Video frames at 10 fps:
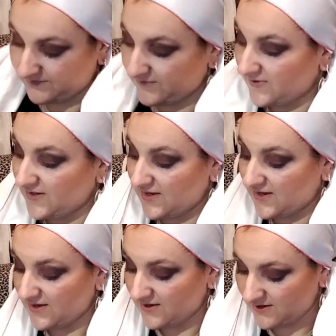
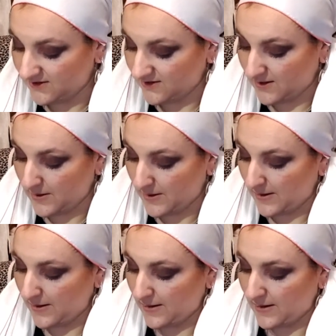
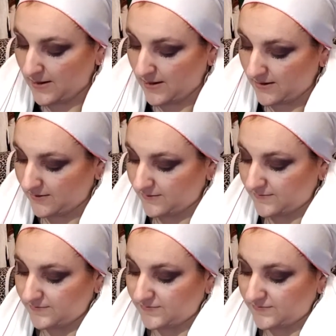No one is speaking in this clip.